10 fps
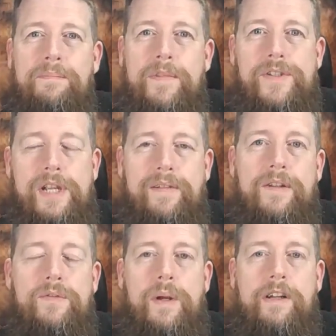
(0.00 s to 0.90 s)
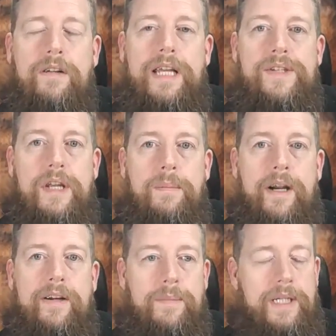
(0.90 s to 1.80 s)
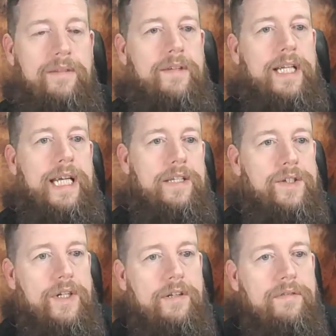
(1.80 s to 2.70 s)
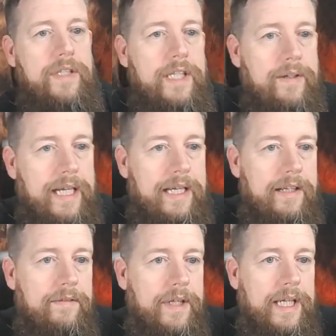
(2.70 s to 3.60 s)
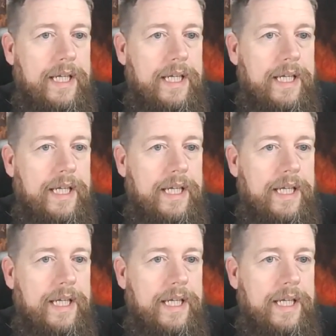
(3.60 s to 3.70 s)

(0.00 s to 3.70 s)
Cereals went crazy in America, but didn't really catch on over in the UK, I don't think.